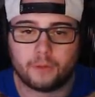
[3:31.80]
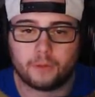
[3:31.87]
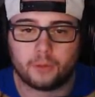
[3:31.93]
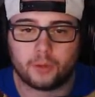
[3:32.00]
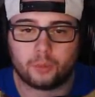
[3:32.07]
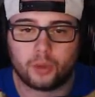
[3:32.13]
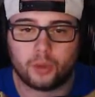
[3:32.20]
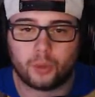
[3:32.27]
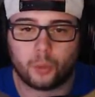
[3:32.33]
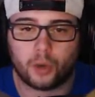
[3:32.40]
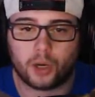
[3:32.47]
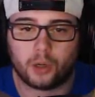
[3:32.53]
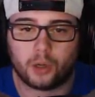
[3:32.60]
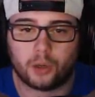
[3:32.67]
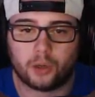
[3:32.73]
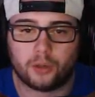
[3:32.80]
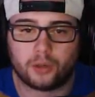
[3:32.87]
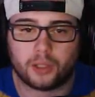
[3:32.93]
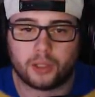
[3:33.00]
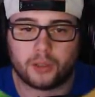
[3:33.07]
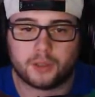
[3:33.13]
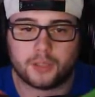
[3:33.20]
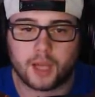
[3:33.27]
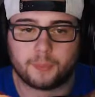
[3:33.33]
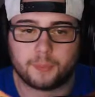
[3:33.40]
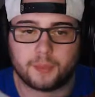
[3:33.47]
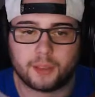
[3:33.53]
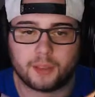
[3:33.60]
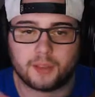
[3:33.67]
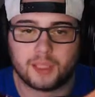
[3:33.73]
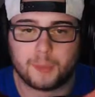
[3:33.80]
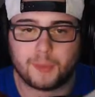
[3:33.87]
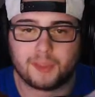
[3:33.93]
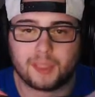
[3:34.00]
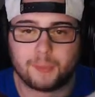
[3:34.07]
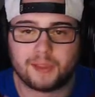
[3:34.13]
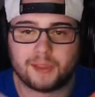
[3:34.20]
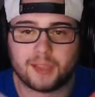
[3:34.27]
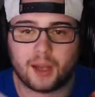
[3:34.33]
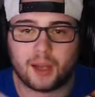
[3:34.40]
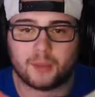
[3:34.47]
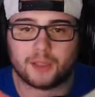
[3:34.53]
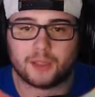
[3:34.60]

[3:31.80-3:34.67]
Let's, we're, we're gonna go to the straight to the top then. The tippy tippy top,